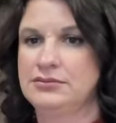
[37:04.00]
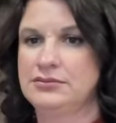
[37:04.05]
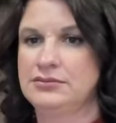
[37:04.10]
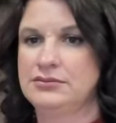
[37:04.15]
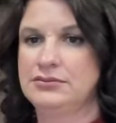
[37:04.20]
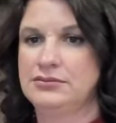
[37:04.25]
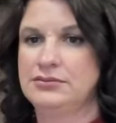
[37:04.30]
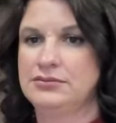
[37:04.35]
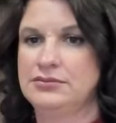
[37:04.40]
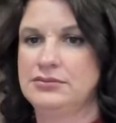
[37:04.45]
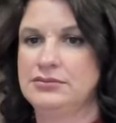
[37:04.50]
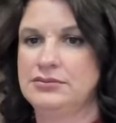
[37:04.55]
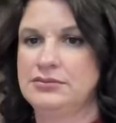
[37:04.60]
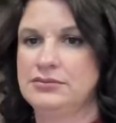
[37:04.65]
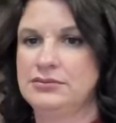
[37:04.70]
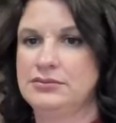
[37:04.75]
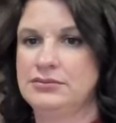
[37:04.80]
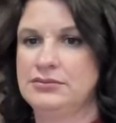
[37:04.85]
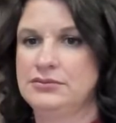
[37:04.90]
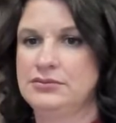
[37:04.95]

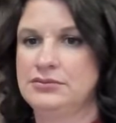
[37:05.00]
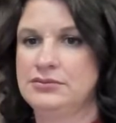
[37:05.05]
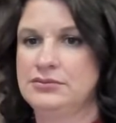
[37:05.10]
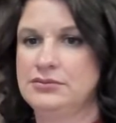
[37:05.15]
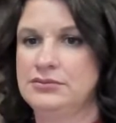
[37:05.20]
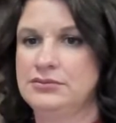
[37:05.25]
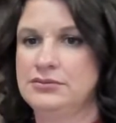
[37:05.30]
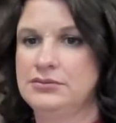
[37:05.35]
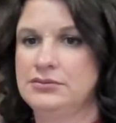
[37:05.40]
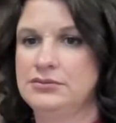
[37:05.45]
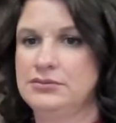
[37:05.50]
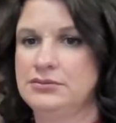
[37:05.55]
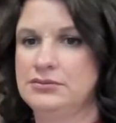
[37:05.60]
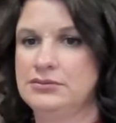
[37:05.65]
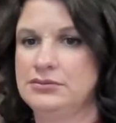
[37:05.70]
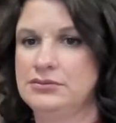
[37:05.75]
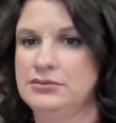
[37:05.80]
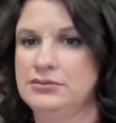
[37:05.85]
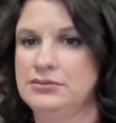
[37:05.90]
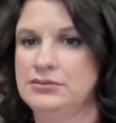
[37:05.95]

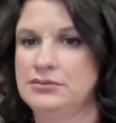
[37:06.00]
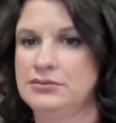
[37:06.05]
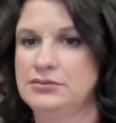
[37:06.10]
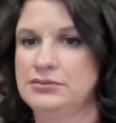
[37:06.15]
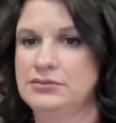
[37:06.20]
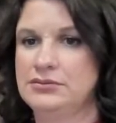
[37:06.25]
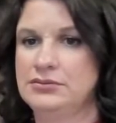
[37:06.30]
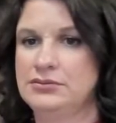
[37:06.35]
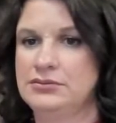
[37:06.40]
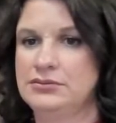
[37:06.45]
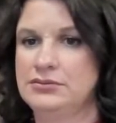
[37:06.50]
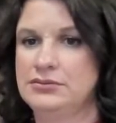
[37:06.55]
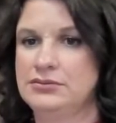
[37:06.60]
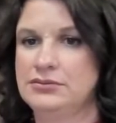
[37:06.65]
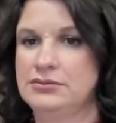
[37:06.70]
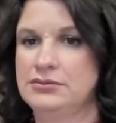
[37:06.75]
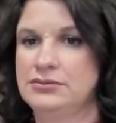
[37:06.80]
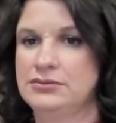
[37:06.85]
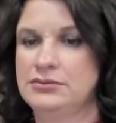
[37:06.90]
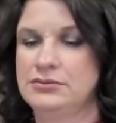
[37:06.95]

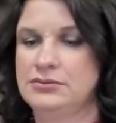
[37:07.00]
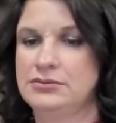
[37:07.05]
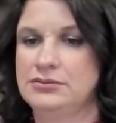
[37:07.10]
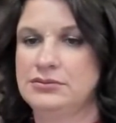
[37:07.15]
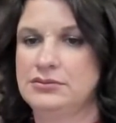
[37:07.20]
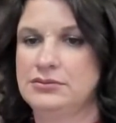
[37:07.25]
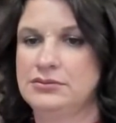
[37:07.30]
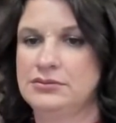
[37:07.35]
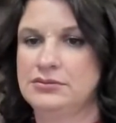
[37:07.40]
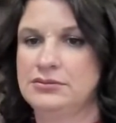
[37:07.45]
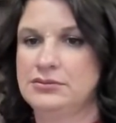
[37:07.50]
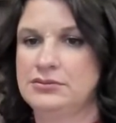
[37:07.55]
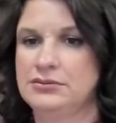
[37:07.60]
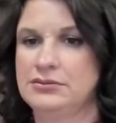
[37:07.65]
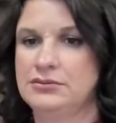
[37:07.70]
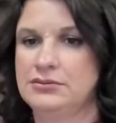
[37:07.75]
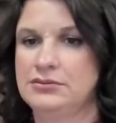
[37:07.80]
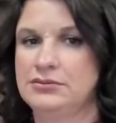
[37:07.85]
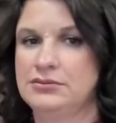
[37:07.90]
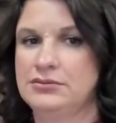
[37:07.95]

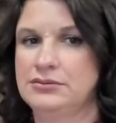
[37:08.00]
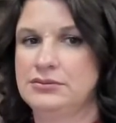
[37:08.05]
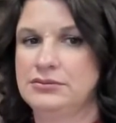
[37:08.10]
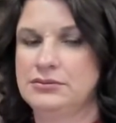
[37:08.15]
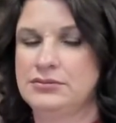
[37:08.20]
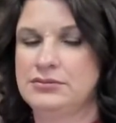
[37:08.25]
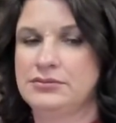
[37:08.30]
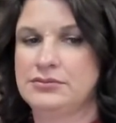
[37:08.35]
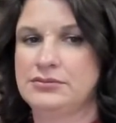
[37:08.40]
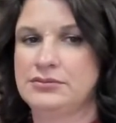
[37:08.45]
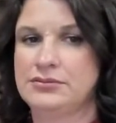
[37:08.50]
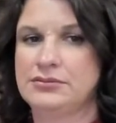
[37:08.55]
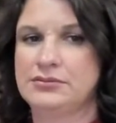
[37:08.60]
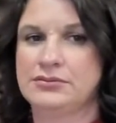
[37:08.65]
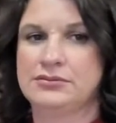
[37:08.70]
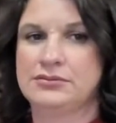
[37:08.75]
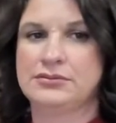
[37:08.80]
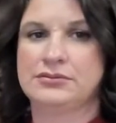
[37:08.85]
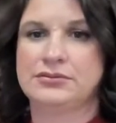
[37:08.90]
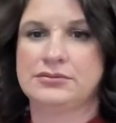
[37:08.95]

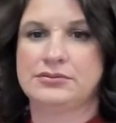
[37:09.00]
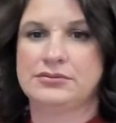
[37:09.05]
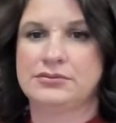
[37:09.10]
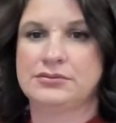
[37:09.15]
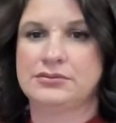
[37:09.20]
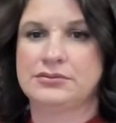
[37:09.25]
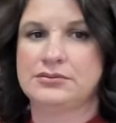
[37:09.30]
No words are spoken by the person on screen.